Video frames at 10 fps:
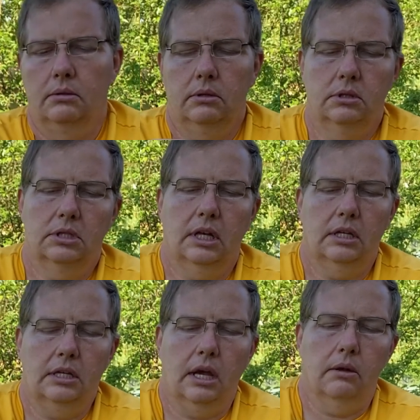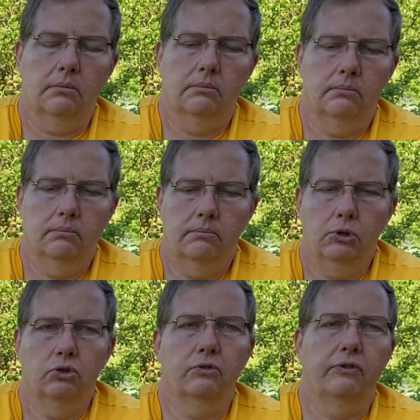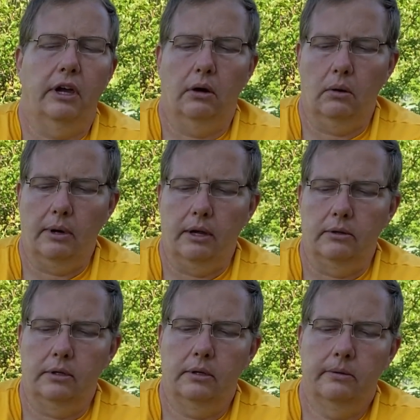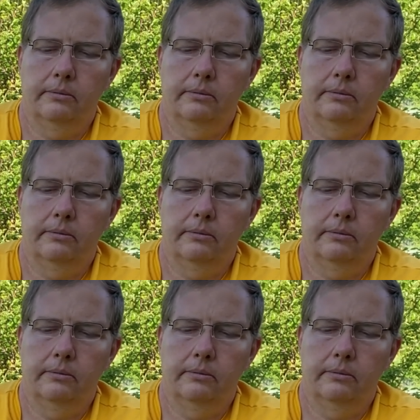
you set it down, build your fire around it.